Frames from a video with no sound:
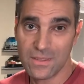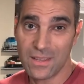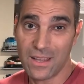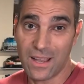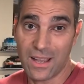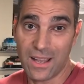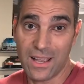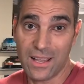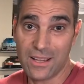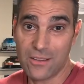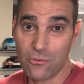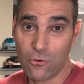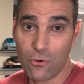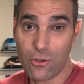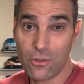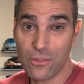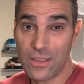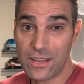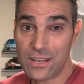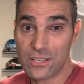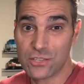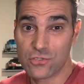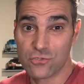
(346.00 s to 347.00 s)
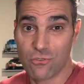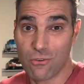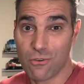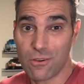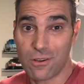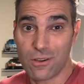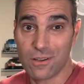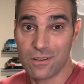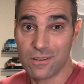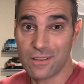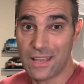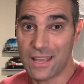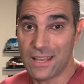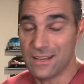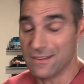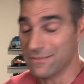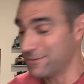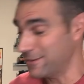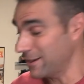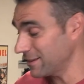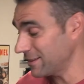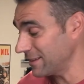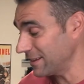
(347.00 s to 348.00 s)
I call that a draw, and
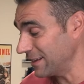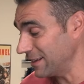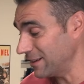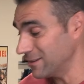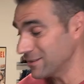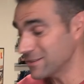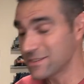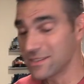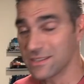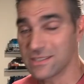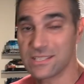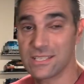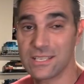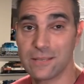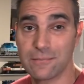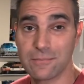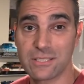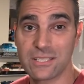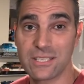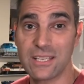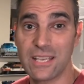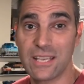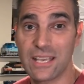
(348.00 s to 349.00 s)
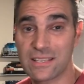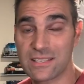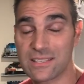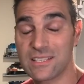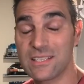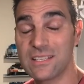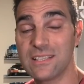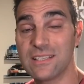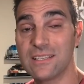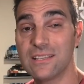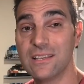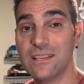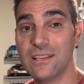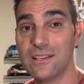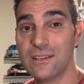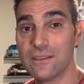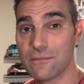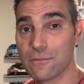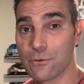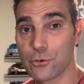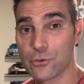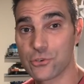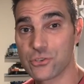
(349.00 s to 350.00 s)
if nothing else, the TMCC
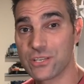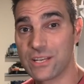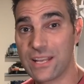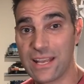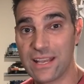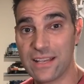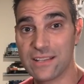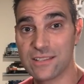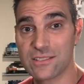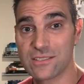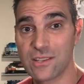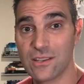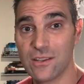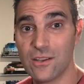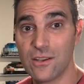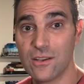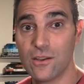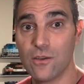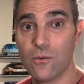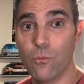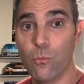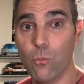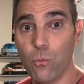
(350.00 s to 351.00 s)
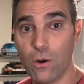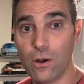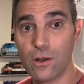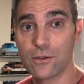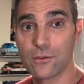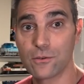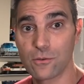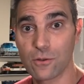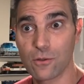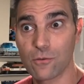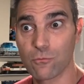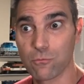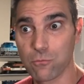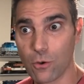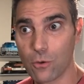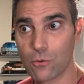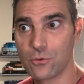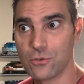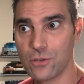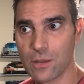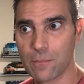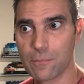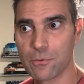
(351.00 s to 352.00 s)
version has one
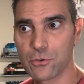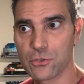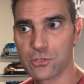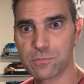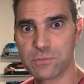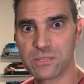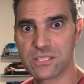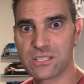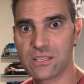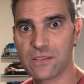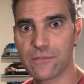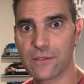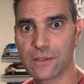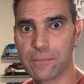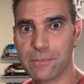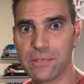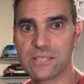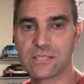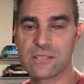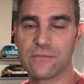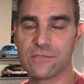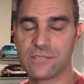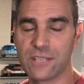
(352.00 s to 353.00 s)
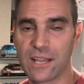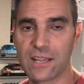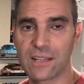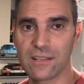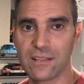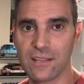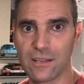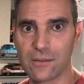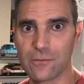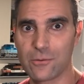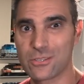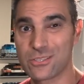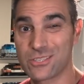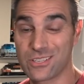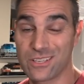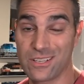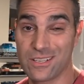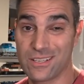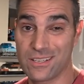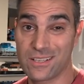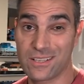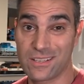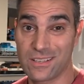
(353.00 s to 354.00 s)
road number specific piece of dialogue, which
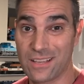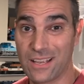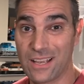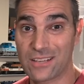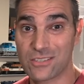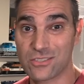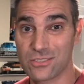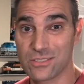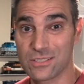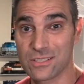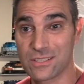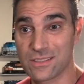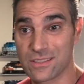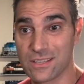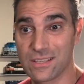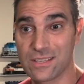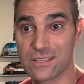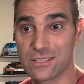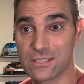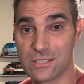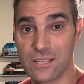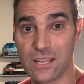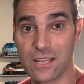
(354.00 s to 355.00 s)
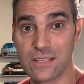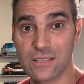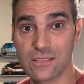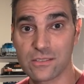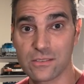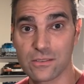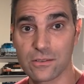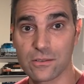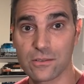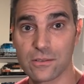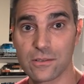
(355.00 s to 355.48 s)
I actually think is nicer.